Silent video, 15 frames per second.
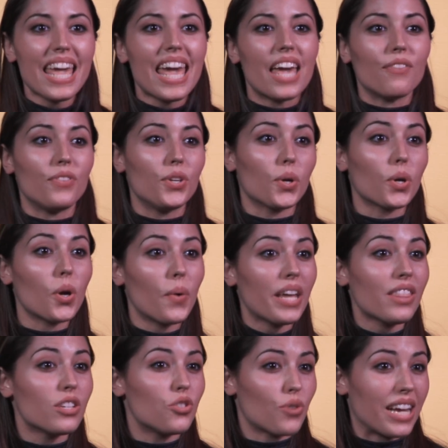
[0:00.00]
If you're going
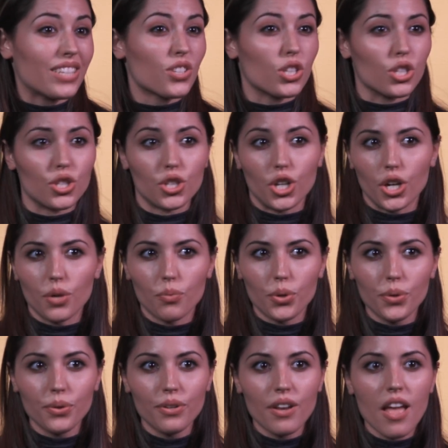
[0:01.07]
the dress or skirt
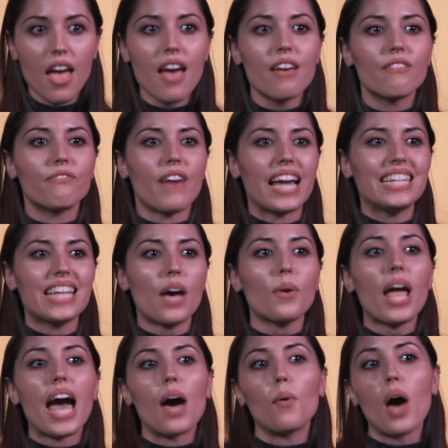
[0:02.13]
route, find out
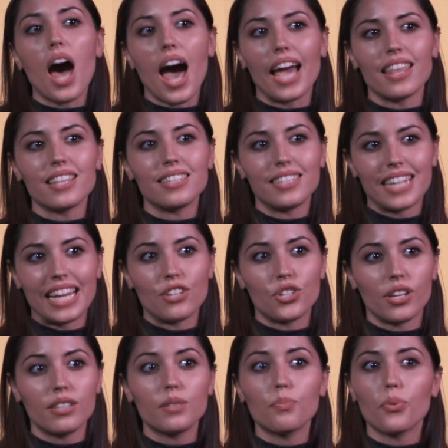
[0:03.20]
how high the stage
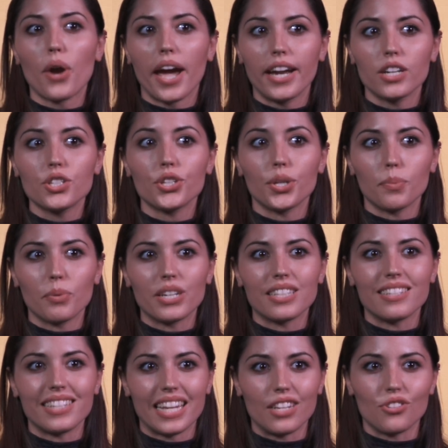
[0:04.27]
is prior to your
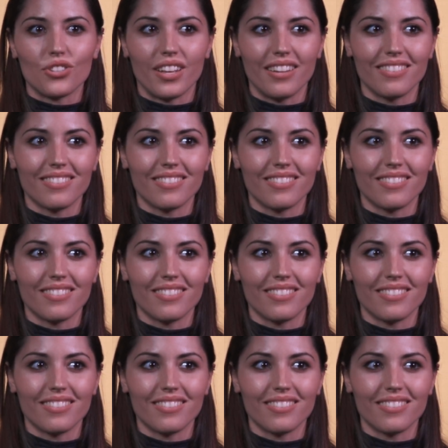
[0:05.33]
presentation.